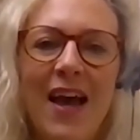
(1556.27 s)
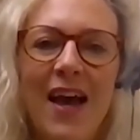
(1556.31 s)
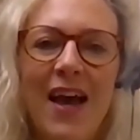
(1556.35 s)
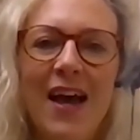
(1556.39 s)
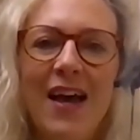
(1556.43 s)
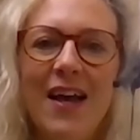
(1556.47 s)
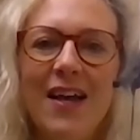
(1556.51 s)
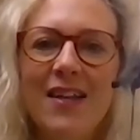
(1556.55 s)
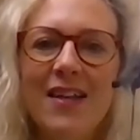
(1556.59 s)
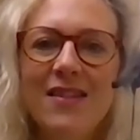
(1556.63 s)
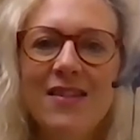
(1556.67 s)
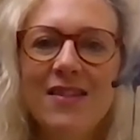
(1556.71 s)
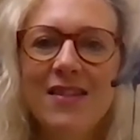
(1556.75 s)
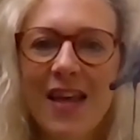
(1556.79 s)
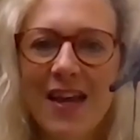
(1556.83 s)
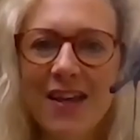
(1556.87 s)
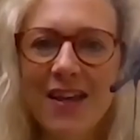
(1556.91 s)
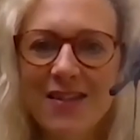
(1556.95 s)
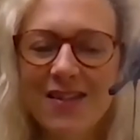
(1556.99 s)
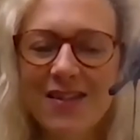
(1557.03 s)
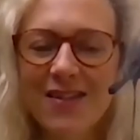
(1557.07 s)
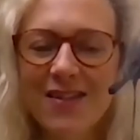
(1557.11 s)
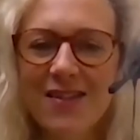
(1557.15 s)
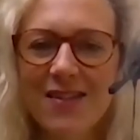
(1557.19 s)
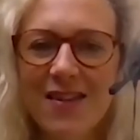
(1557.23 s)
And
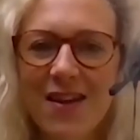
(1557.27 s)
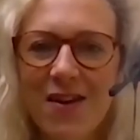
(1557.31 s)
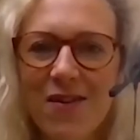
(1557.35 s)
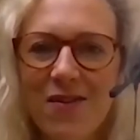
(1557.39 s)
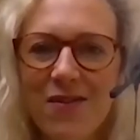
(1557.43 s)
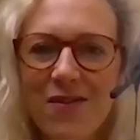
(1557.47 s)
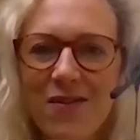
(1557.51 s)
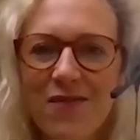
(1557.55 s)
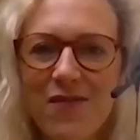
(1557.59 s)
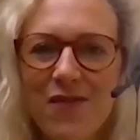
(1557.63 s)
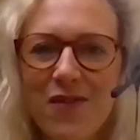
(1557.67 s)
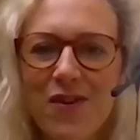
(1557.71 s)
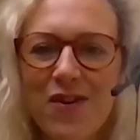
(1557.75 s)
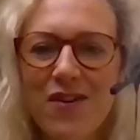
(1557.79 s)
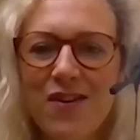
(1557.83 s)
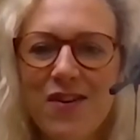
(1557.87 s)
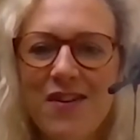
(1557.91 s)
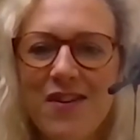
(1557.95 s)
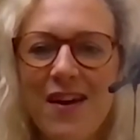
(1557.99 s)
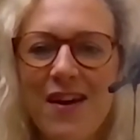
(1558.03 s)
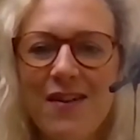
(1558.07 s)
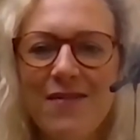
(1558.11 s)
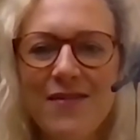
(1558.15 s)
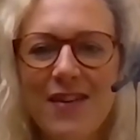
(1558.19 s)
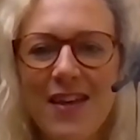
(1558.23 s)
thanks to Sarah for
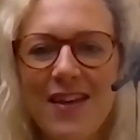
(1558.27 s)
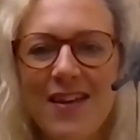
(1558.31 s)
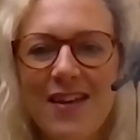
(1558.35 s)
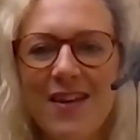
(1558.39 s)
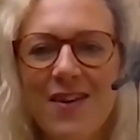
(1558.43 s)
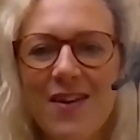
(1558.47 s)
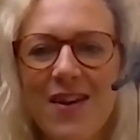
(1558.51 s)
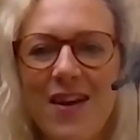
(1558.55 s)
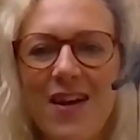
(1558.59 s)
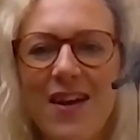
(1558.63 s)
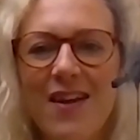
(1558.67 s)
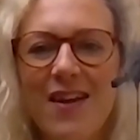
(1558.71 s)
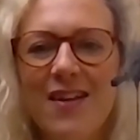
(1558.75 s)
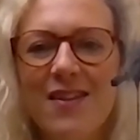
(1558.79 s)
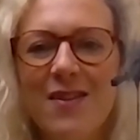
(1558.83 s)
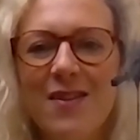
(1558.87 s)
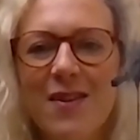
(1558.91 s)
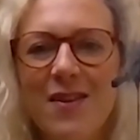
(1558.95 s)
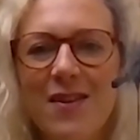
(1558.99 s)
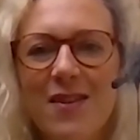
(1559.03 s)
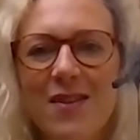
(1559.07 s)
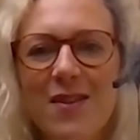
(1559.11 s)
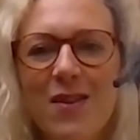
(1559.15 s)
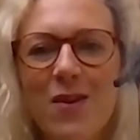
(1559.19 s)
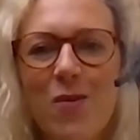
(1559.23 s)
navigating
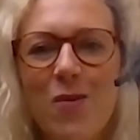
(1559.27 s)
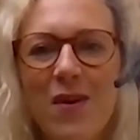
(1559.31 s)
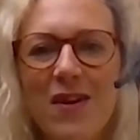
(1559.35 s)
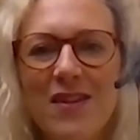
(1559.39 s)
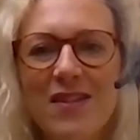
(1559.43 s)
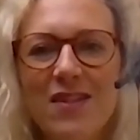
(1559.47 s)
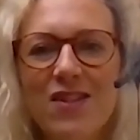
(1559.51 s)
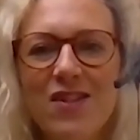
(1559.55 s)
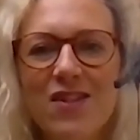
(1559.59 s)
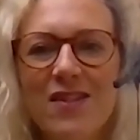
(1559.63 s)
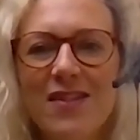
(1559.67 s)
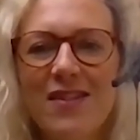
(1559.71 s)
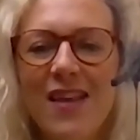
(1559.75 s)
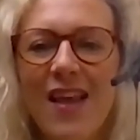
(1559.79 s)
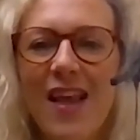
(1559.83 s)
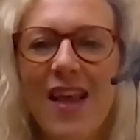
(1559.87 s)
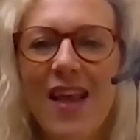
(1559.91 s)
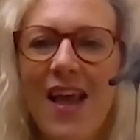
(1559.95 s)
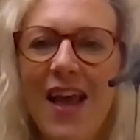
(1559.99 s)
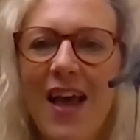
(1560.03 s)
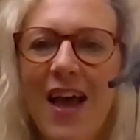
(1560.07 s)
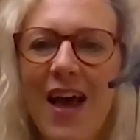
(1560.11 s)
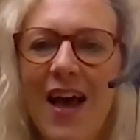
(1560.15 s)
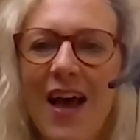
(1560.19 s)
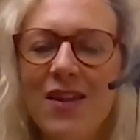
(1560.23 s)
the questions,
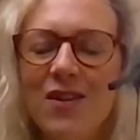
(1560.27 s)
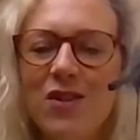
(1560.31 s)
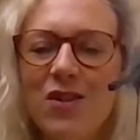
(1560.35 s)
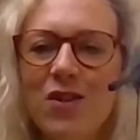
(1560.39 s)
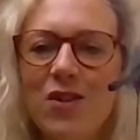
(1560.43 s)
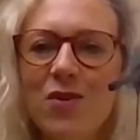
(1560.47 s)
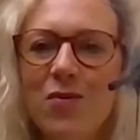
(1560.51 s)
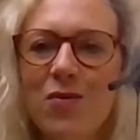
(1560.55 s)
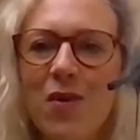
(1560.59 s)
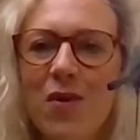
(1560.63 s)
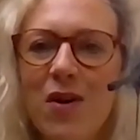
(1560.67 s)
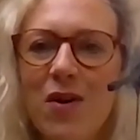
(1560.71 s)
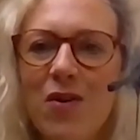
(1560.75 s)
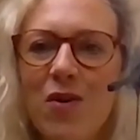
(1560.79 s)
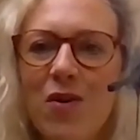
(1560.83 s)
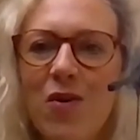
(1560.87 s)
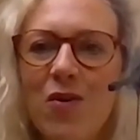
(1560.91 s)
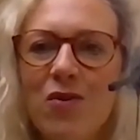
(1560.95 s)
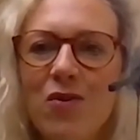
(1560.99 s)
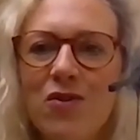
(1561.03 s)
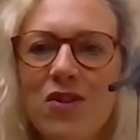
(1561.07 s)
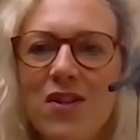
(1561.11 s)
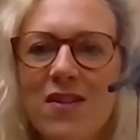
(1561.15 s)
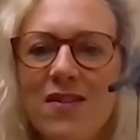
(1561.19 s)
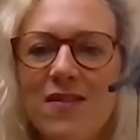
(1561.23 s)
and to our
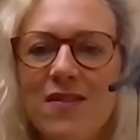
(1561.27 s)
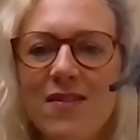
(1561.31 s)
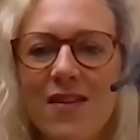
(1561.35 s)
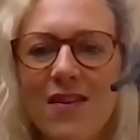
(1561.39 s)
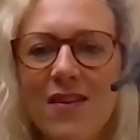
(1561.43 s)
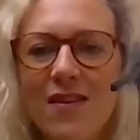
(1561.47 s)
audience.